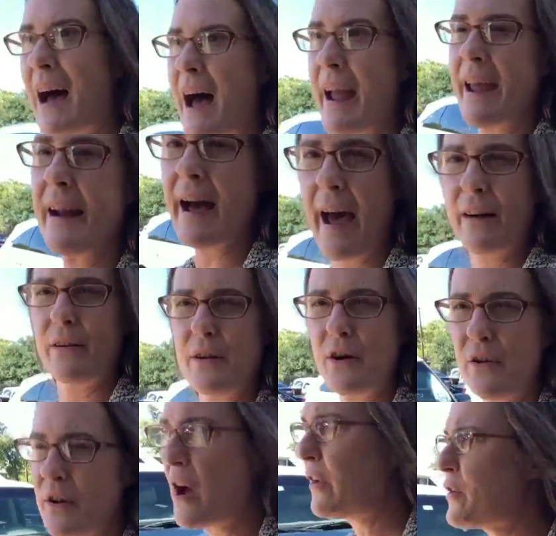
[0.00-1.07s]
diet. I don't
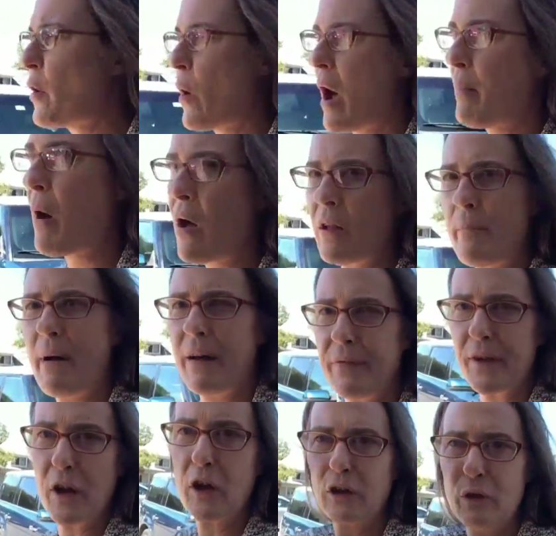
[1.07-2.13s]
know, y'all know I'm all about
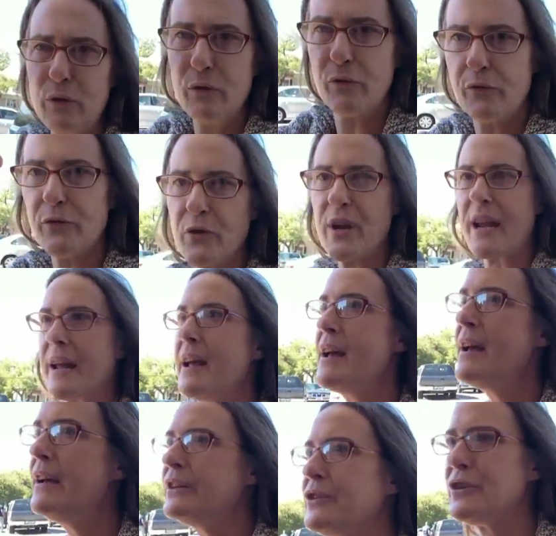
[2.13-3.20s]
the gluten-free.
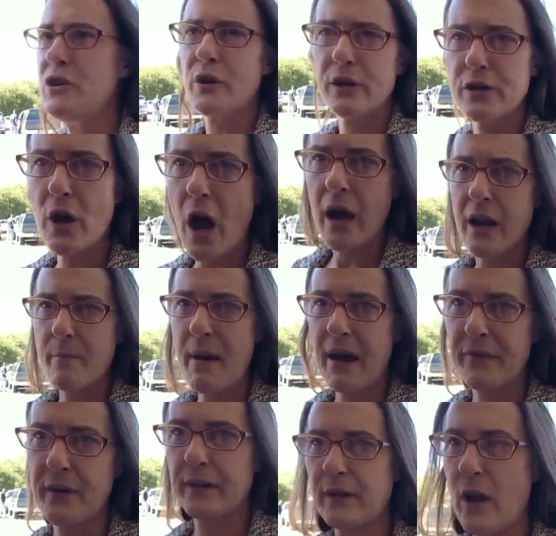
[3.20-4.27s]
So you can talk
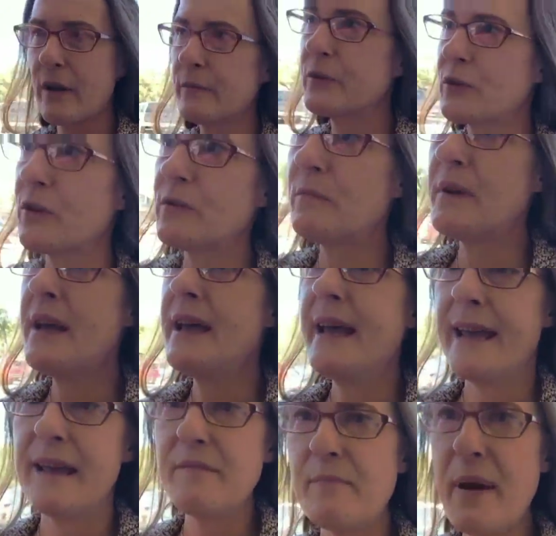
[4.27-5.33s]
about the long-term
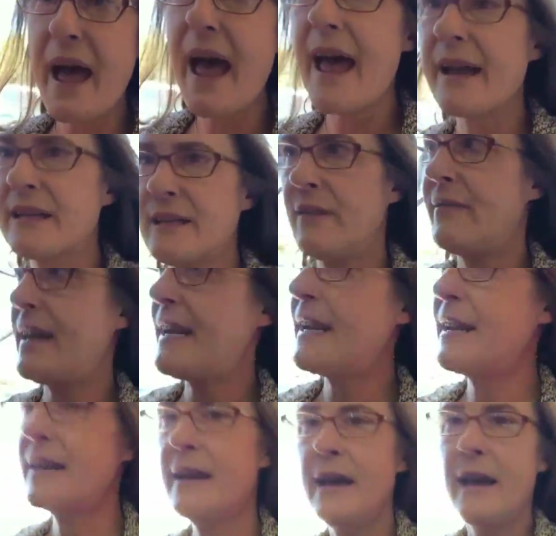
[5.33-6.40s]
impacts of
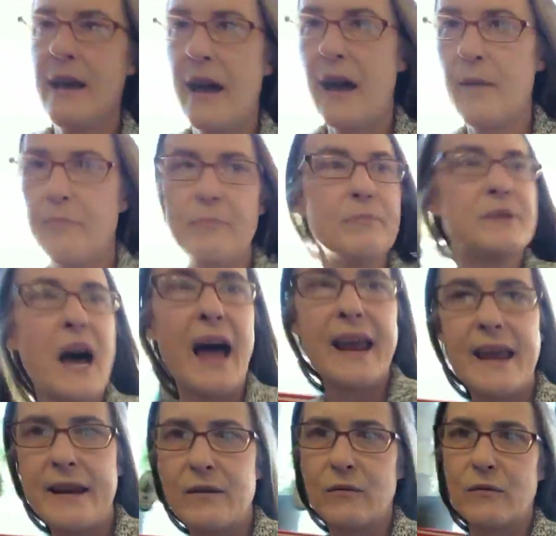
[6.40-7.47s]
eating a
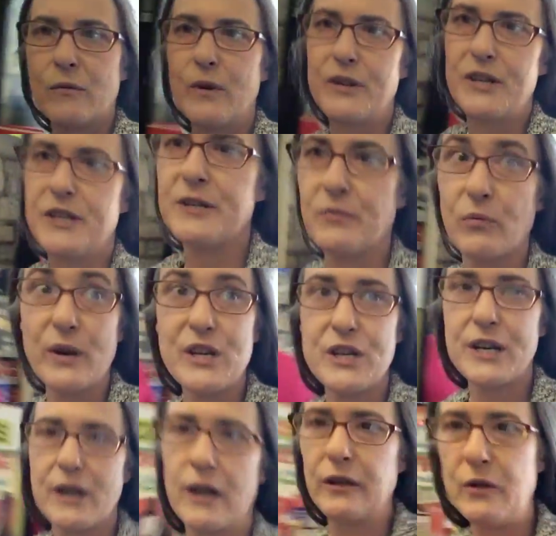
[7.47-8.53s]
diet which is rich
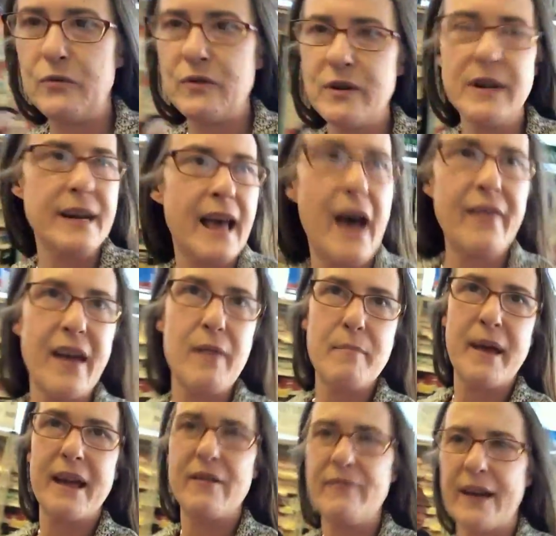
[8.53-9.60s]
in gluten and how that
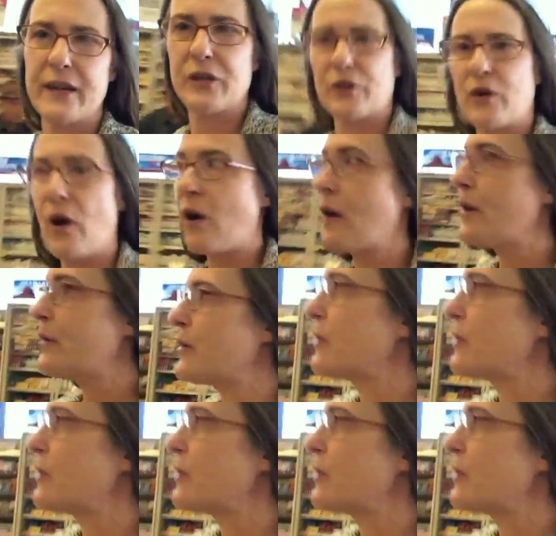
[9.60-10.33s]
may affect your heart